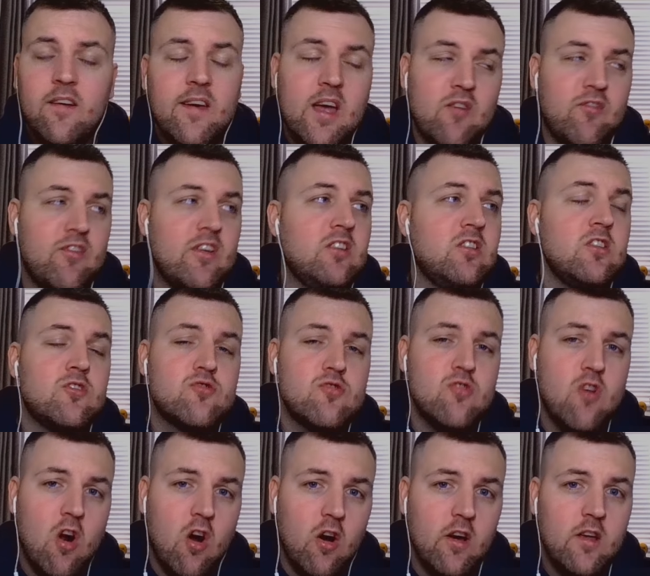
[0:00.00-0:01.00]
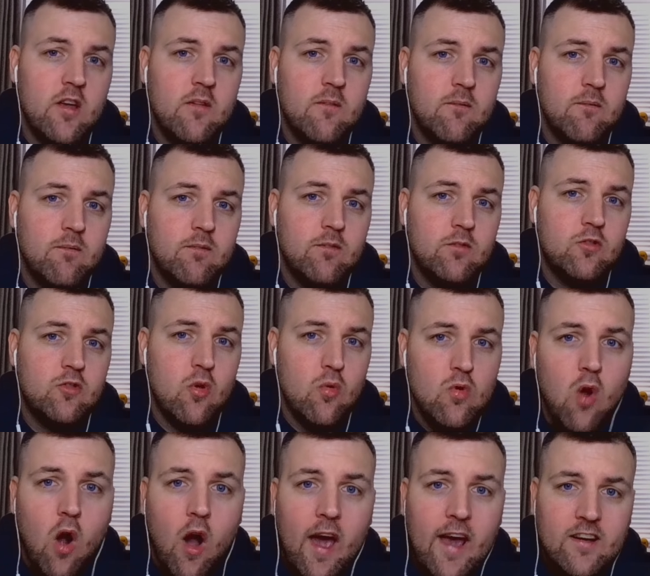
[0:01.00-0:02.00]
If this is dry, do not